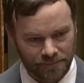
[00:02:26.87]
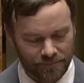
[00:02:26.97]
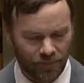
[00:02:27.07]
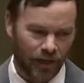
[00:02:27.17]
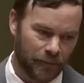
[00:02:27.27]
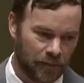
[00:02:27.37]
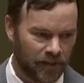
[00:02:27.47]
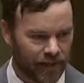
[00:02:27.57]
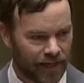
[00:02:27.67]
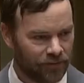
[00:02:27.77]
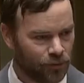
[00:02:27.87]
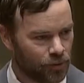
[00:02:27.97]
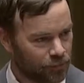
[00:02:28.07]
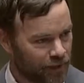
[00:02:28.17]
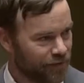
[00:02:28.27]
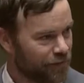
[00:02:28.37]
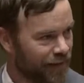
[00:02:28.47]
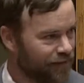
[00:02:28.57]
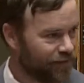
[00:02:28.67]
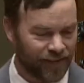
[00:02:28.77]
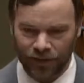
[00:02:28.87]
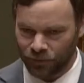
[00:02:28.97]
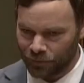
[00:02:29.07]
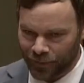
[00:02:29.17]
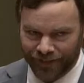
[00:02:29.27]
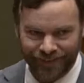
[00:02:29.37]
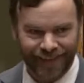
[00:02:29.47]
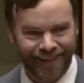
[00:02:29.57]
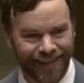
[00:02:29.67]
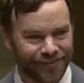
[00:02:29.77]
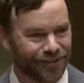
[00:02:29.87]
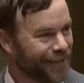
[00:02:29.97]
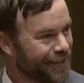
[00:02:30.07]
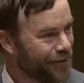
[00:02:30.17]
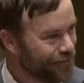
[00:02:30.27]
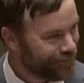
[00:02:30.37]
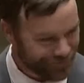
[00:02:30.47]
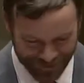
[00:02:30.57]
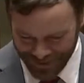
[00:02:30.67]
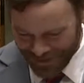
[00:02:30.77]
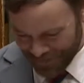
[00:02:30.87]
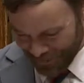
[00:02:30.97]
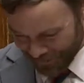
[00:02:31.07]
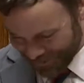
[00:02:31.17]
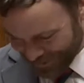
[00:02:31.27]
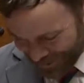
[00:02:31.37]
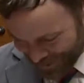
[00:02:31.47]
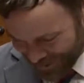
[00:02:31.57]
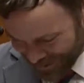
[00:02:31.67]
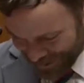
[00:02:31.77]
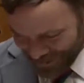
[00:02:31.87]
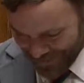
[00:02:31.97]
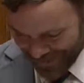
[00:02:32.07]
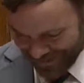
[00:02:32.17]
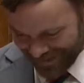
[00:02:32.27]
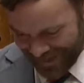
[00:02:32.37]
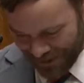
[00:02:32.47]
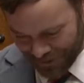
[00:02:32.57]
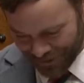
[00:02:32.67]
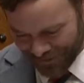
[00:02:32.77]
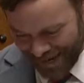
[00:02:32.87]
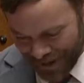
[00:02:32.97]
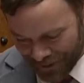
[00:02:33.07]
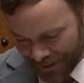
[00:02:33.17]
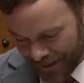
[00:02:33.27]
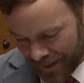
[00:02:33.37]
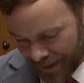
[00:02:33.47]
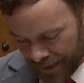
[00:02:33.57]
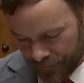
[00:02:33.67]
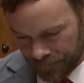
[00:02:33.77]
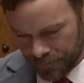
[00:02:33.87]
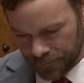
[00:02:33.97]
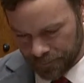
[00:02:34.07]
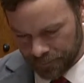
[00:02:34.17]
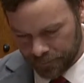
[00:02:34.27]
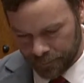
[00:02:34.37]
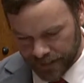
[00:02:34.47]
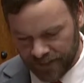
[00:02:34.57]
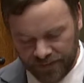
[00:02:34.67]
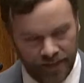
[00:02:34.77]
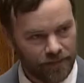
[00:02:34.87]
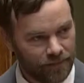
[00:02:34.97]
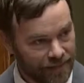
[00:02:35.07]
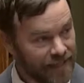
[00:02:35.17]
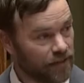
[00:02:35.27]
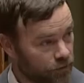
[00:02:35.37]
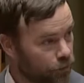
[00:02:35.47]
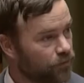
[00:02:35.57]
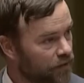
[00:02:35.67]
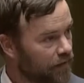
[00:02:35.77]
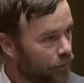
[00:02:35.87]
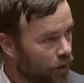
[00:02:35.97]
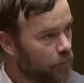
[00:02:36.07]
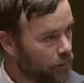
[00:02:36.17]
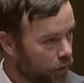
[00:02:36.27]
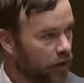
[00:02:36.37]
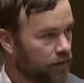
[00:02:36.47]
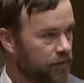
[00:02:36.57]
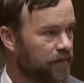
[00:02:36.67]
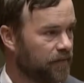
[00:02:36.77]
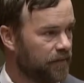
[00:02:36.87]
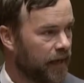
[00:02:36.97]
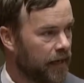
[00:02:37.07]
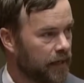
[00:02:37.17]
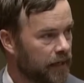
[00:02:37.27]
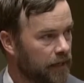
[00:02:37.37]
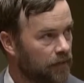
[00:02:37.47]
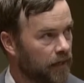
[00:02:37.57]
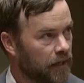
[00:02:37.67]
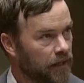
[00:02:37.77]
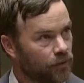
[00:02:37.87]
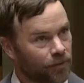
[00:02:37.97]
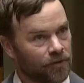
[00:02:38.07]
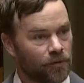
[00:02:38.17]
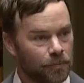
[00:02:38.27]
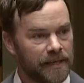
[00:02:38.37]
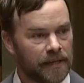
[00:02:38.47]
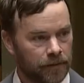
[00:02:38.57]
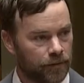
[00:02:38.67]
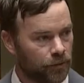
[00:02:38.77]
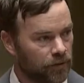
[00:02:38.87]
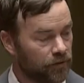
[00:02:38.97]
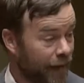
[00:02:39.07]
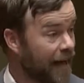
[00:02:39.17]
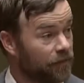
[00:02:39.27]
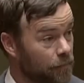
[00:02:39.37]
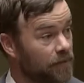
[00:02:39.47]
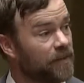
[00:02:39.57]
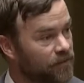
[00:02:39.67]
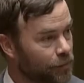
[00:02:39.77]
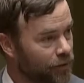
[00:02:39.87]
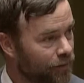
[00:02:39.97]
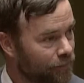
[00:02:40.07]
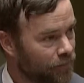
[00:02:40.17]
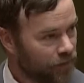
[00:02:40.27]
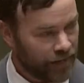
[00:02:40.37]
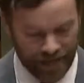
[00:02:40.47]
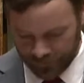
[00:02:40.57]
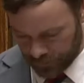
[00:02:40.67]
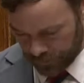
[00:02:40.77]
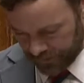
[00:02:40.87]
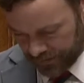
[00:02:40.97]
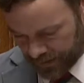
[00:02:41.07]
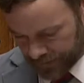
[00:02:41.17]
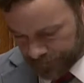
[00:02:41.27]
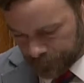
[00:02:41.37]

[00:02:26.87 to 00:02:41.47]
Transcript: well, maybe they have two picket fences, I don't, but I certainly know some folks who do, who fit into that world now, because they need inclusion and they want to be part of this society. And in order to be included, you have to be visible. You have to be seen.